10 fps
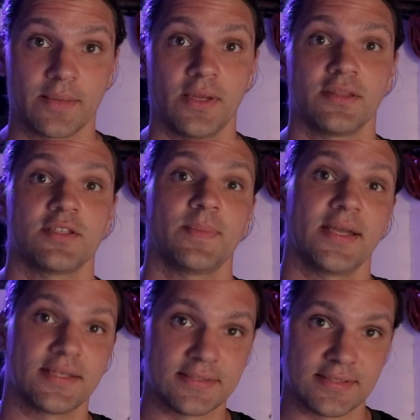about this
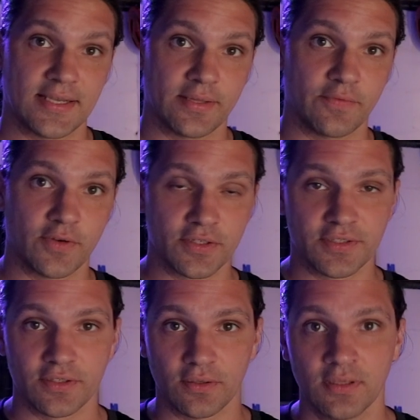bike is it's highly
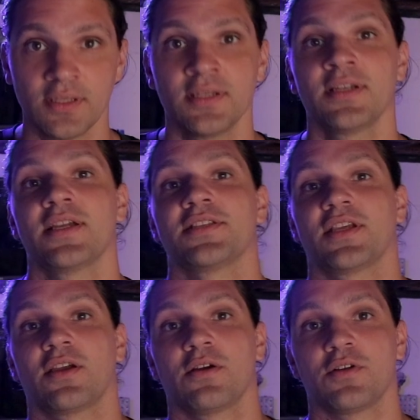versatile. It's
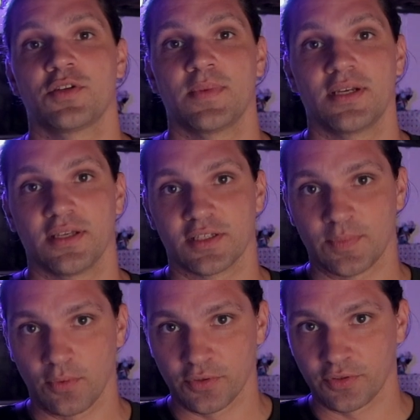encouraged me to
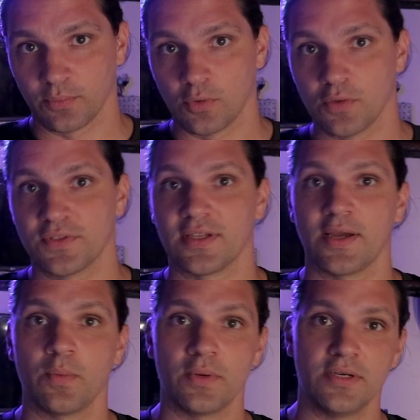explore some roads that I
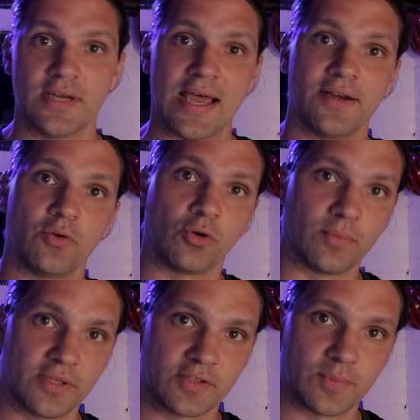would not
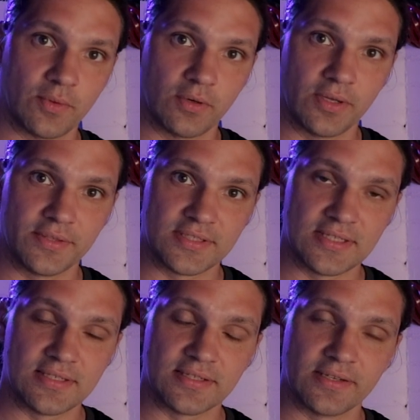normally explore on the
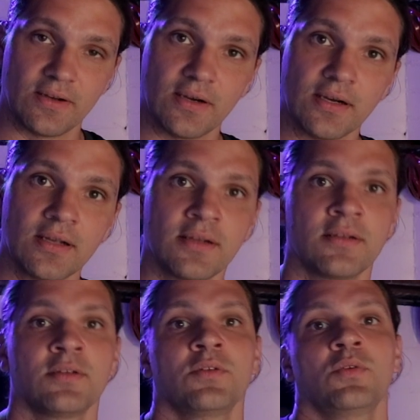TCR,
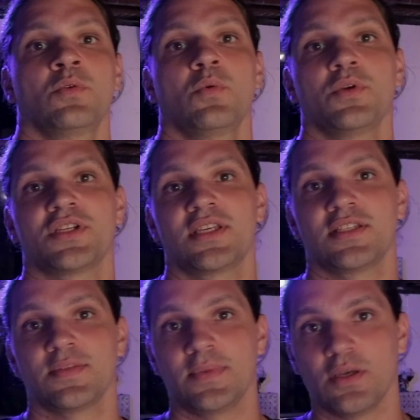which
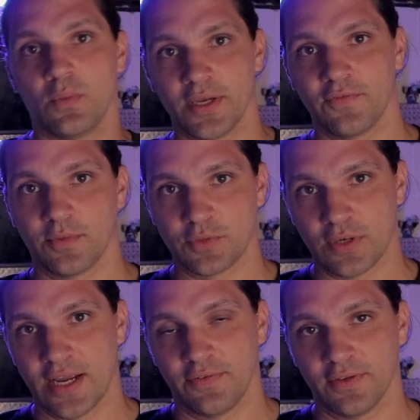gets me away from
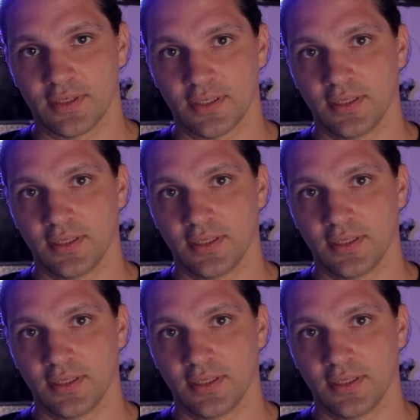traffic,